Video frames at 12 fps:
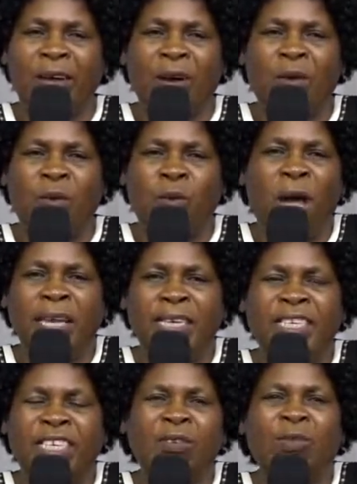why
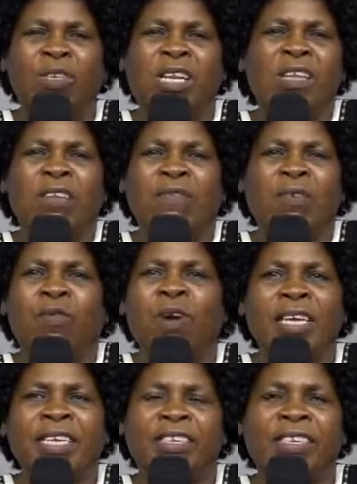is she not leaving? Why
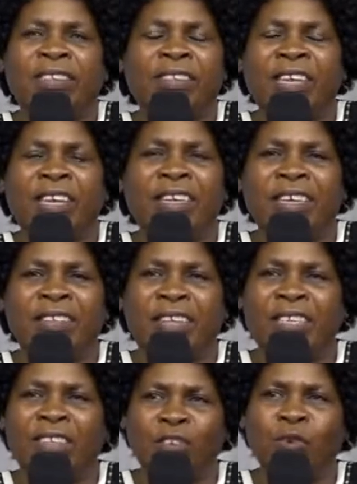is she staying in
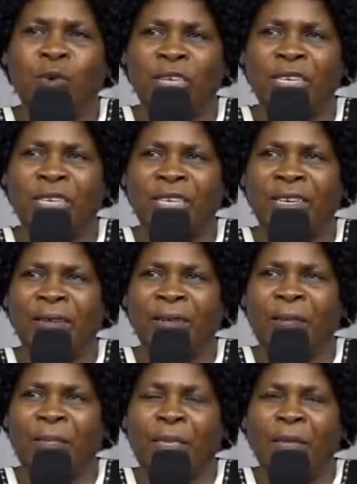that situation?
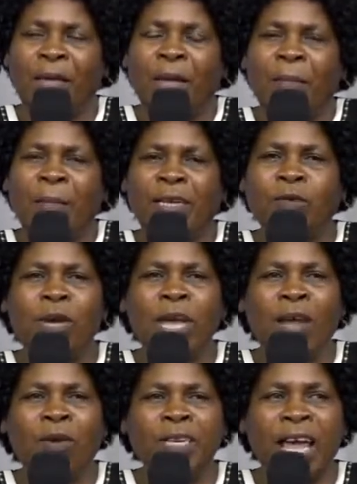But we
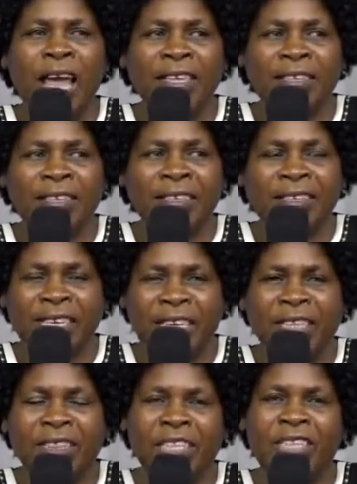are not
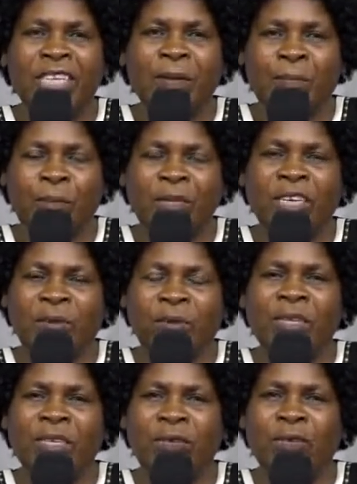asking this important
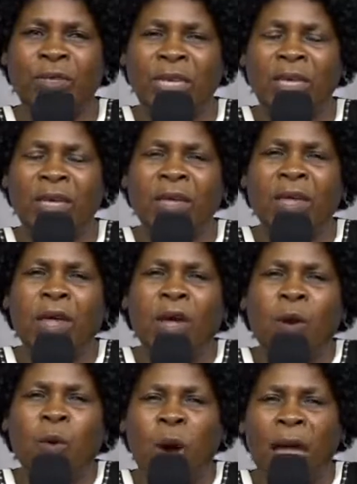question to say,
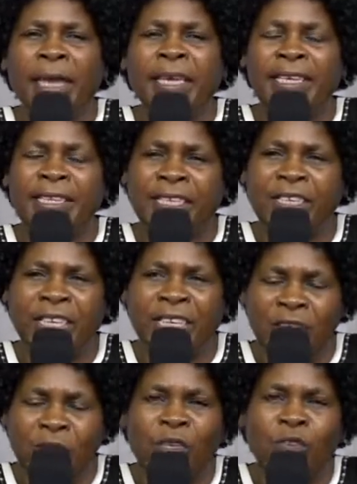why is
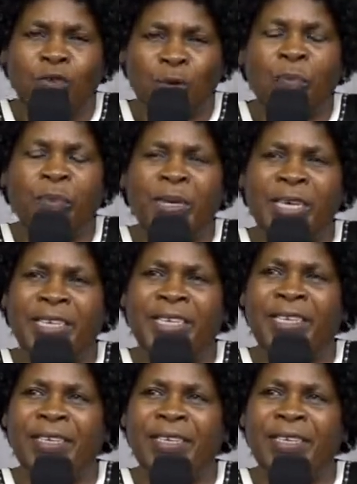he not stopping it?